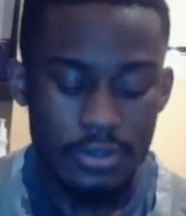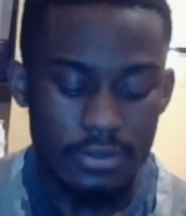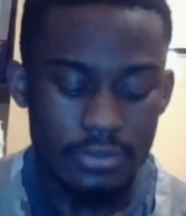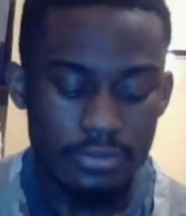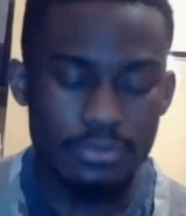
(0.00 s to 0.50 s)

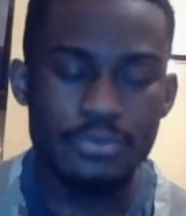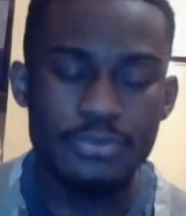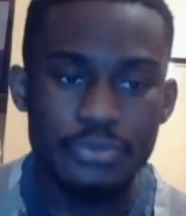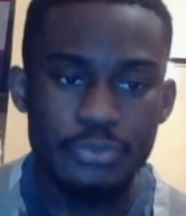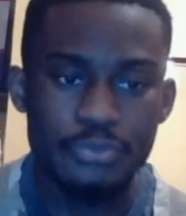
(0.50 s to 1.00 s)

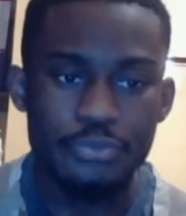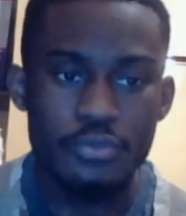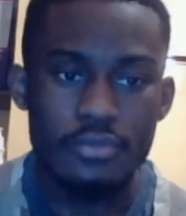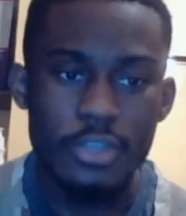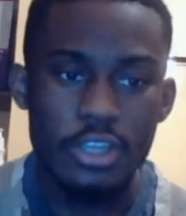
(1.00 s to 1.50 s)
Barashaya
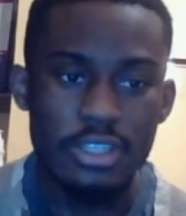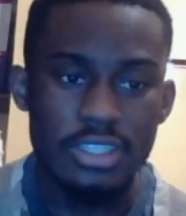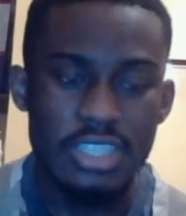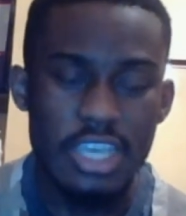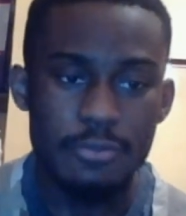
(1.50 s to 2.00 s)

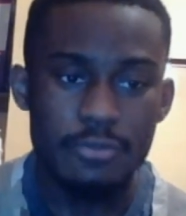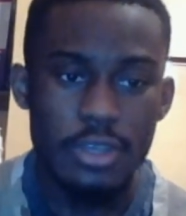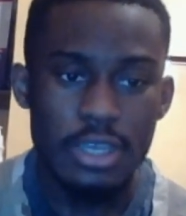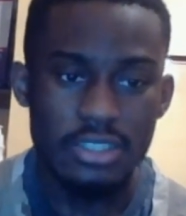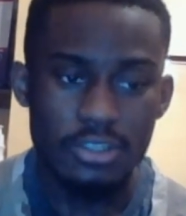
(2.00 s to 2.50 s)

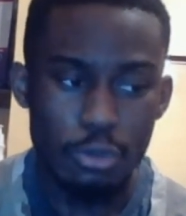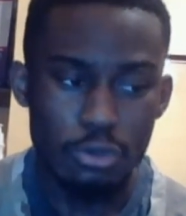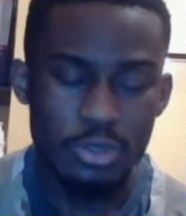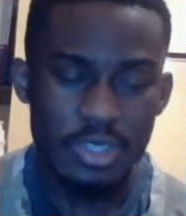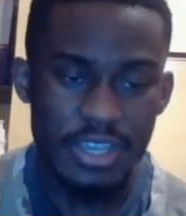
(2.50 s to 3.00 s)
Bar
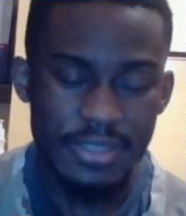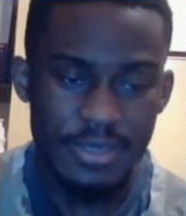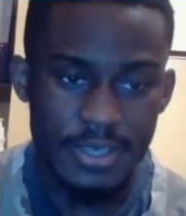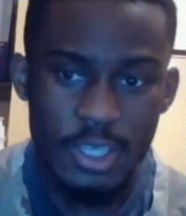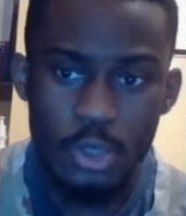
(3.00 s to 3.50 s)
or Bar
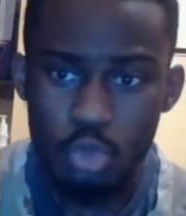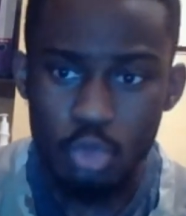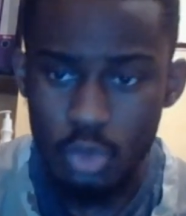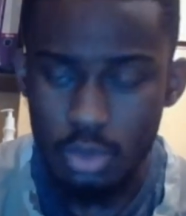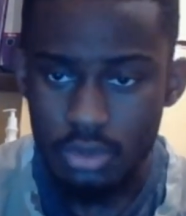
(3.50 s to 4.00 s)

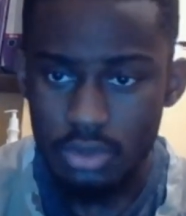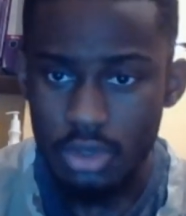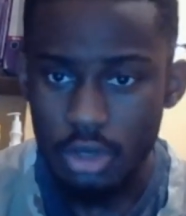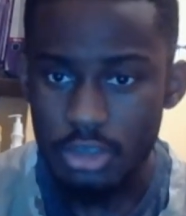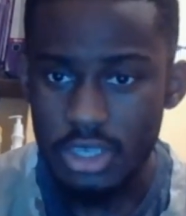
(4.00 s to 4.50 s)
Baha
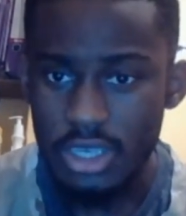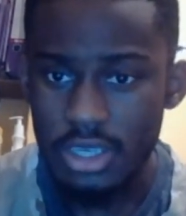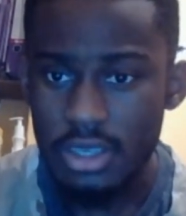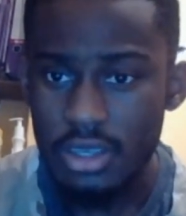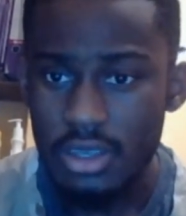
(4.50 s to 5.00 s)

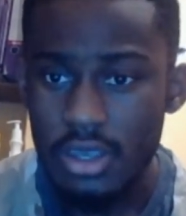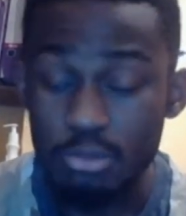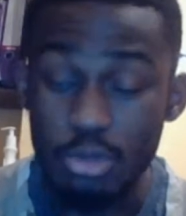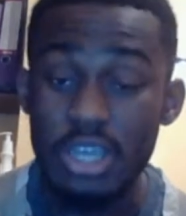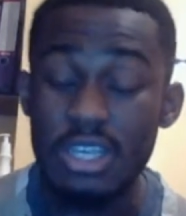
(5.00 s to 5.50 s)

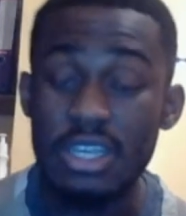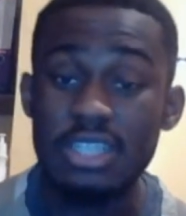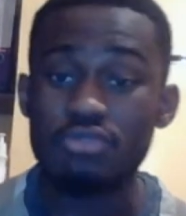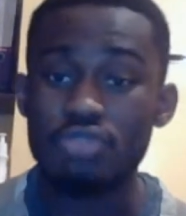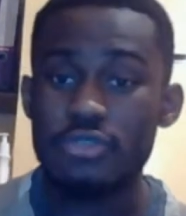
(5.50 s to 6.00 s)
Baha
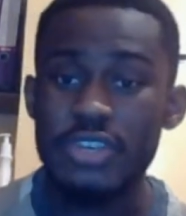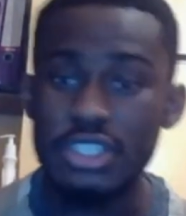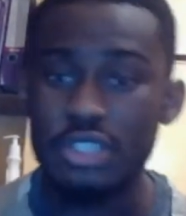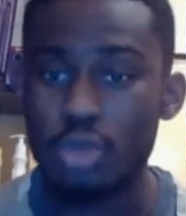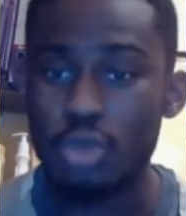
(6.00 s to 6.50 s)

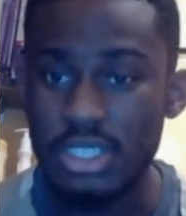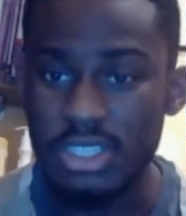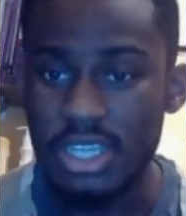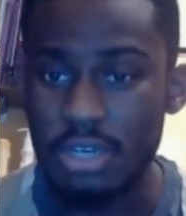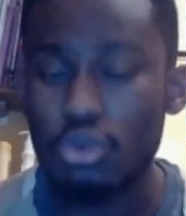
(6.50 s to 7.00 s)
Rashayath
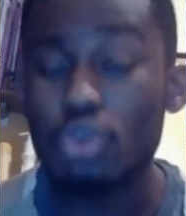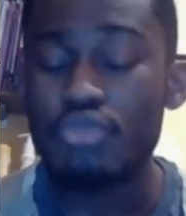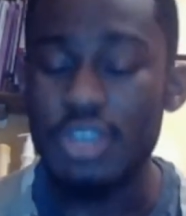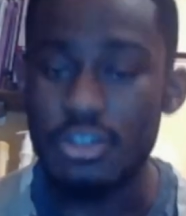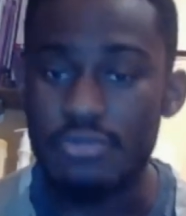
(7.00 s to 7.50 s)
or,
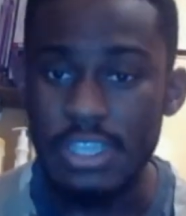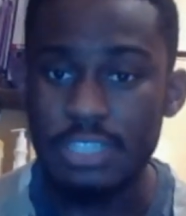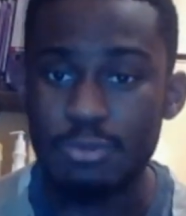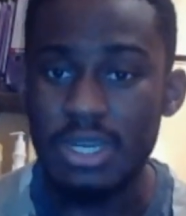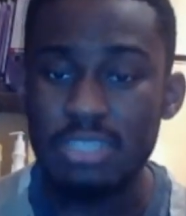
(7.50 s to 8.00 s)
or
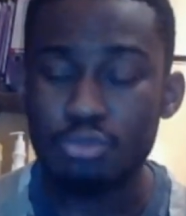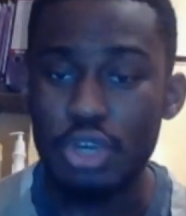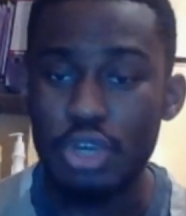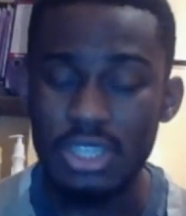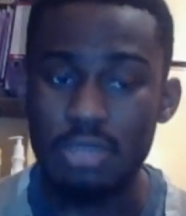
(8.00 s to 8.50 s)
Barashayath
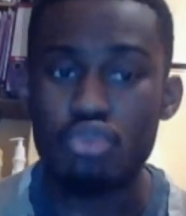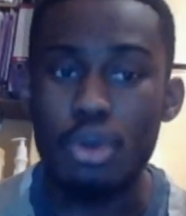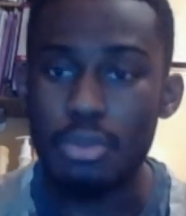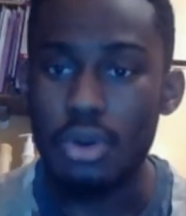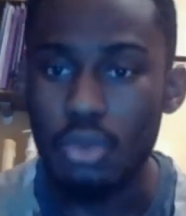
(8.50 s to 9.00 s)
in the Hebrew,
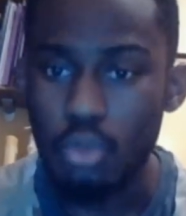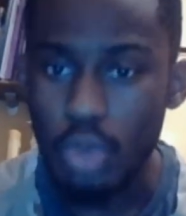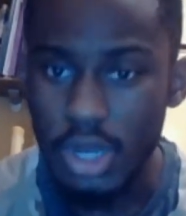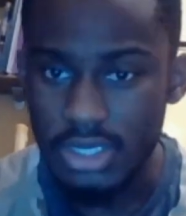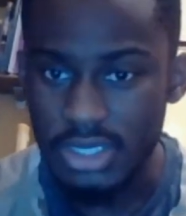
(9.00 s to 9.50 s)
yes, it's
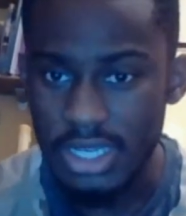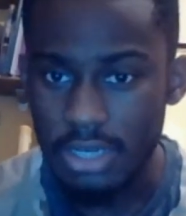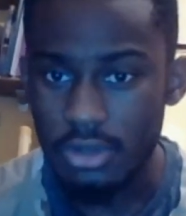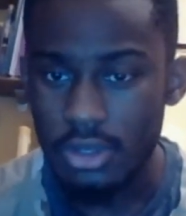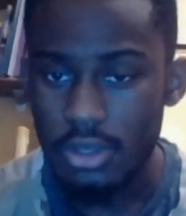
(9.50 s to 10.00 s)

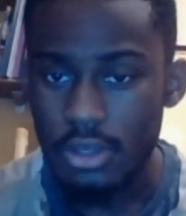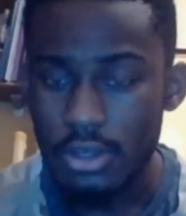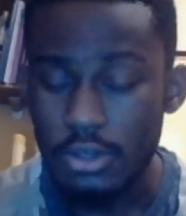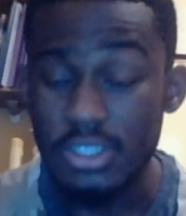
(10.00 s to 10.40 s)
Barashayath, okay?